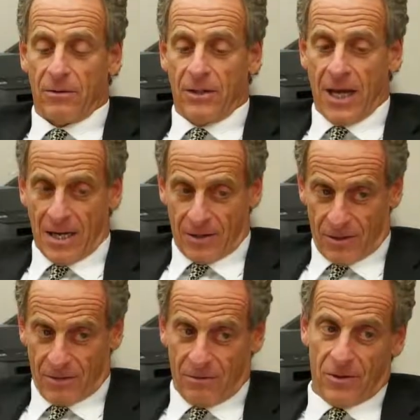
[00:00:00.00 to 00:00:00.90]

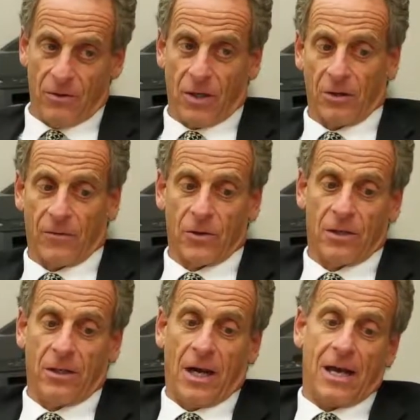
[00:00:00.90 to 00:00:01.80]
Yes, Duke
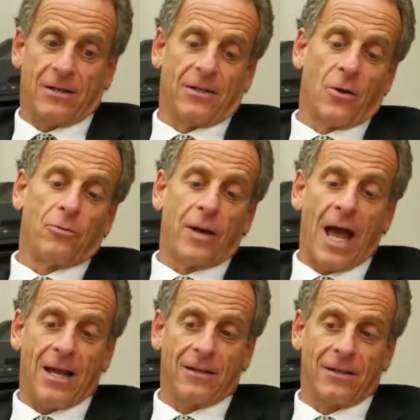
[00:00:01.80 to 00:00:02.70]
University has its own
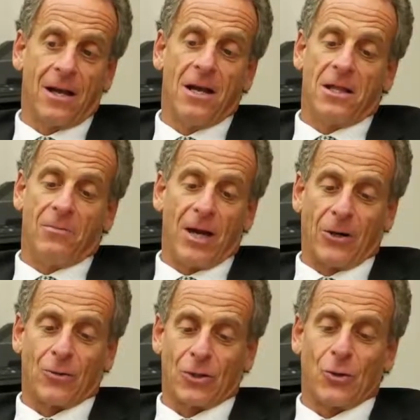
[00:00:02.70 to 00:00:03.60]
patents. The
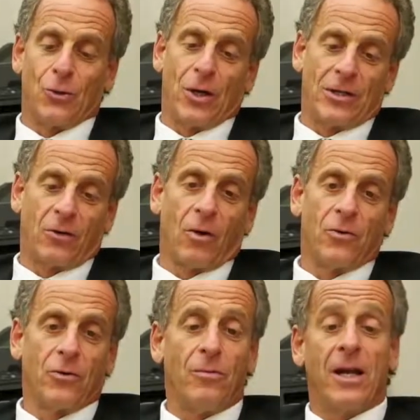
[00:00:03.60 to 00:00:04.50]
medical school has
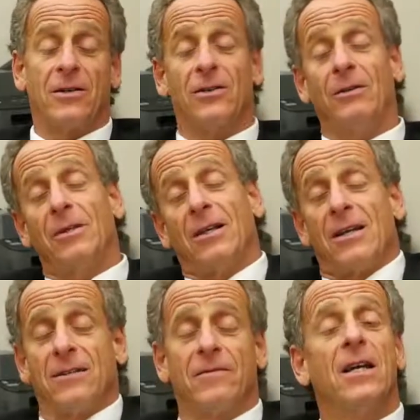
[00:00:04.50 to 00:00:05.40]
grown tremendously
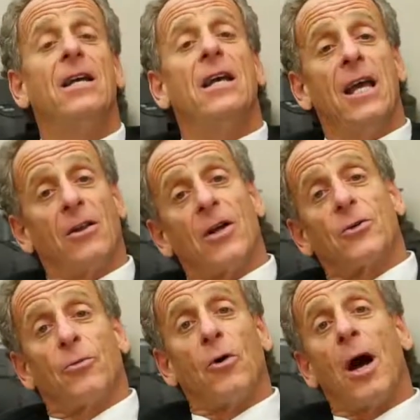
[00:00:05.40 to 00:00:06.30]
because of
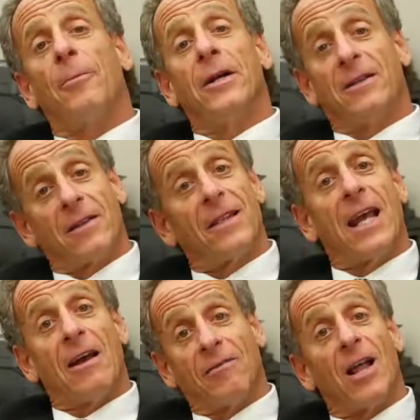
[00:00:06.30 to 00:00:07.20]
intellectual property that
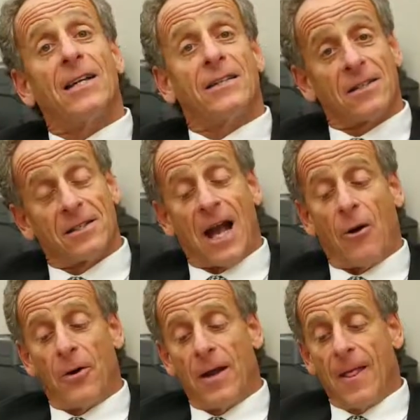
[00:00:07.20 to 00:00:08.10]
they have licensed
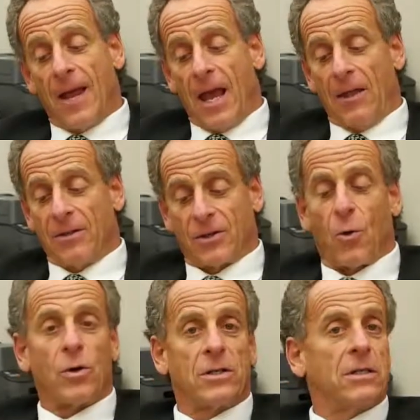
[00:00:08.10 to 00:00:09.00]
out, and this
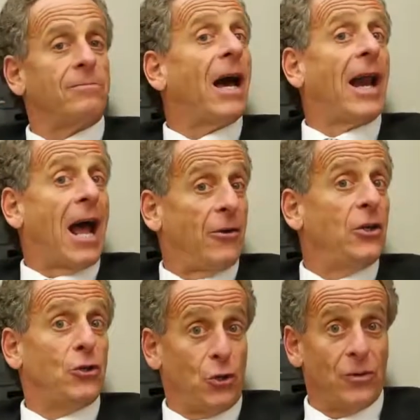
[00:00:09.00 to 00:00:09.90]
course is about how do
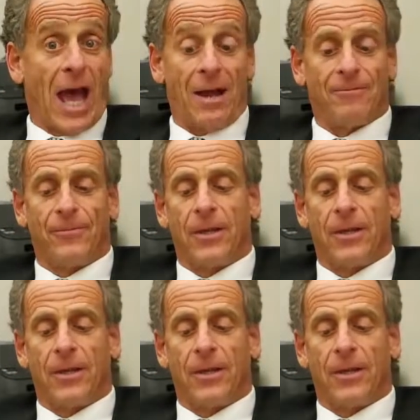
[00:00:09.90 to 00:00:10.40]
you do that.